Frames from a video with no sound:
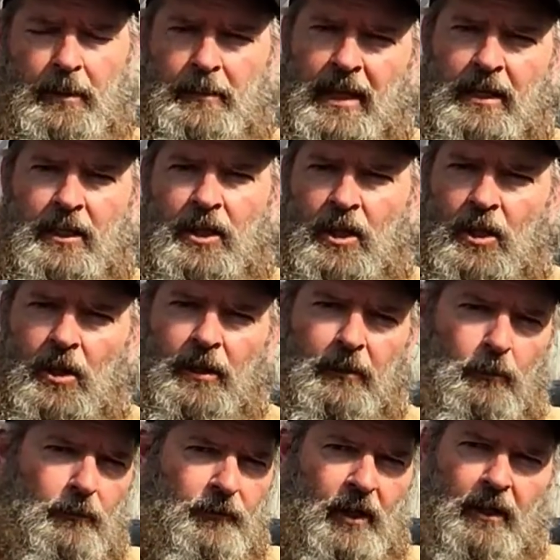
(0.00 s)
I made a call. They
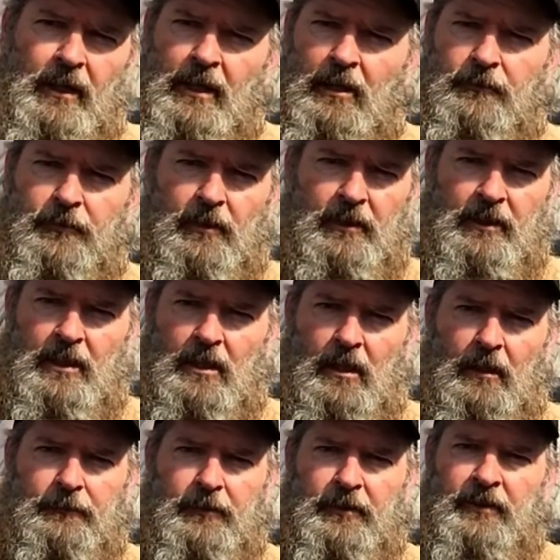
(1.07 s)
were very helpful in the
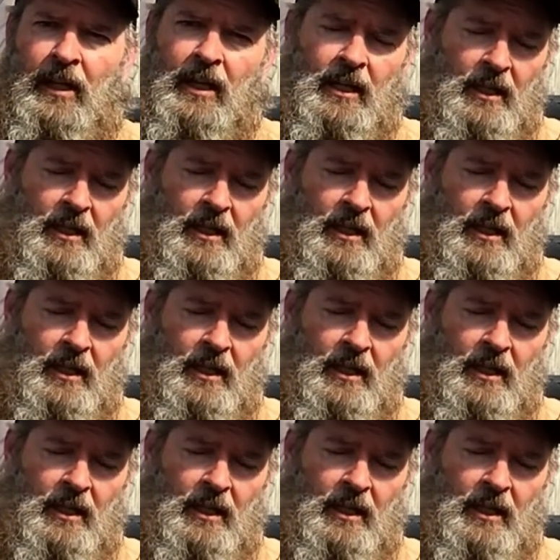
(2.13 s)
office.